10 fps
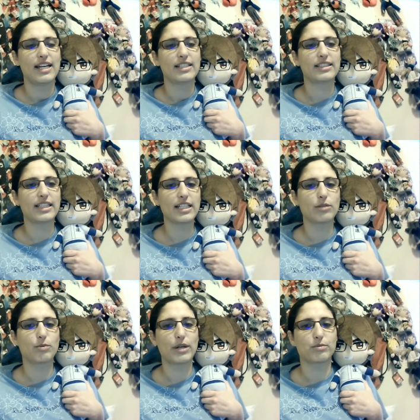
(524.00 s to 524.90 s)

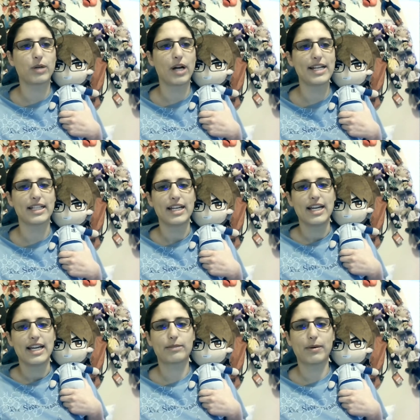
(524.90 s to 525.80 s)
Seeded one run.
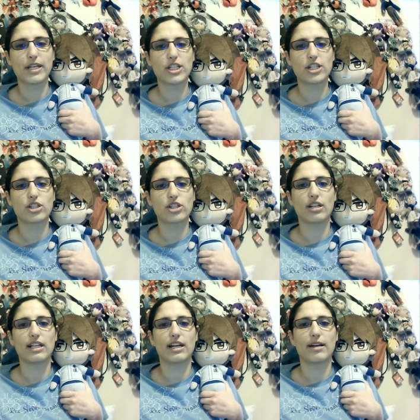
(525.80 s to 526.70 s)
His pitching,
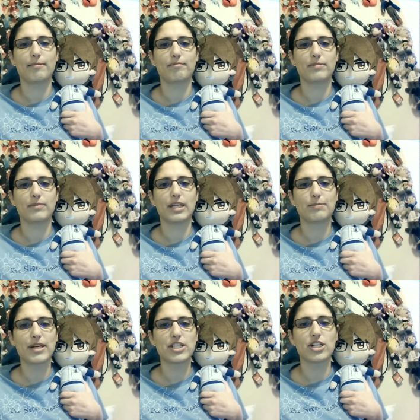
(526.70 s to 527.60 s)
um, his
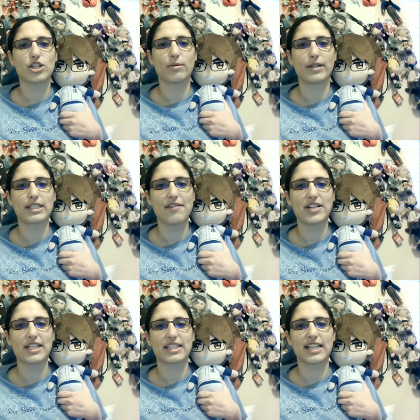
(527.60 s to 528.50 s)
pitching showing
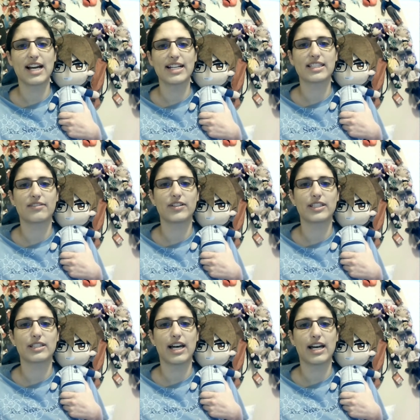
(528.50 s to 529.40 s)
definite signs of
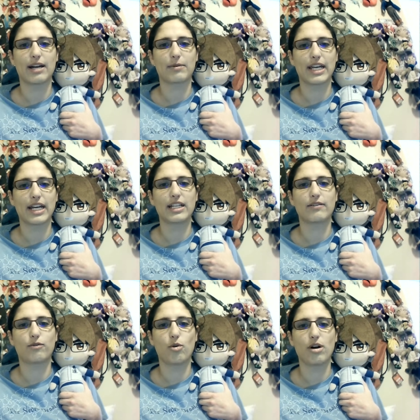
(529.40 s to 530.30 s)
his uh, regaining
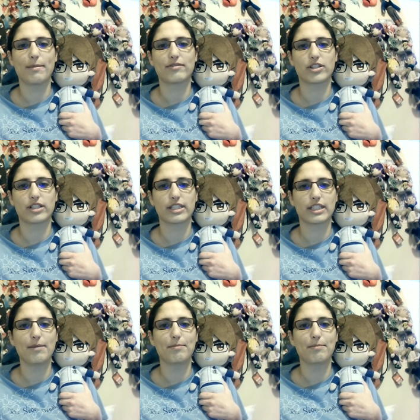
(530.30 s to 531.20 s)
form after the
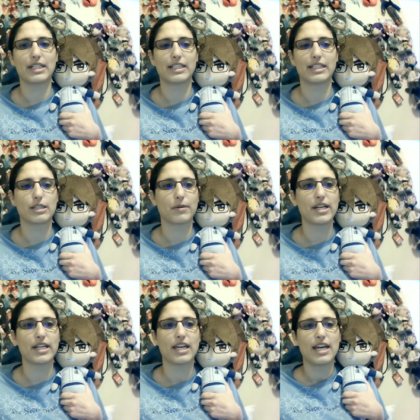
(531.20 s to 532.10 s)
slump he hit in
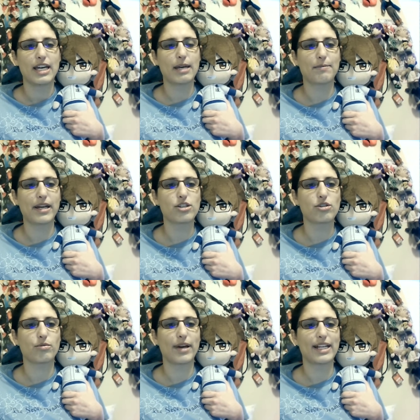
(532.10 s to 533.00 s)
spring. He pitched
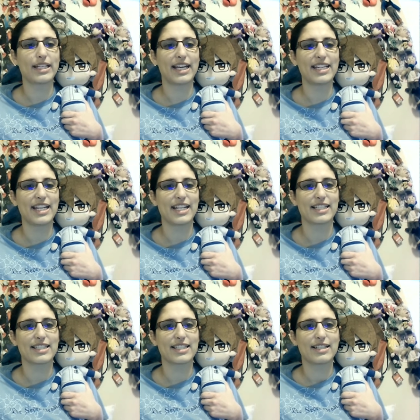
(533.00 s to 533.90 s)
through eight innings.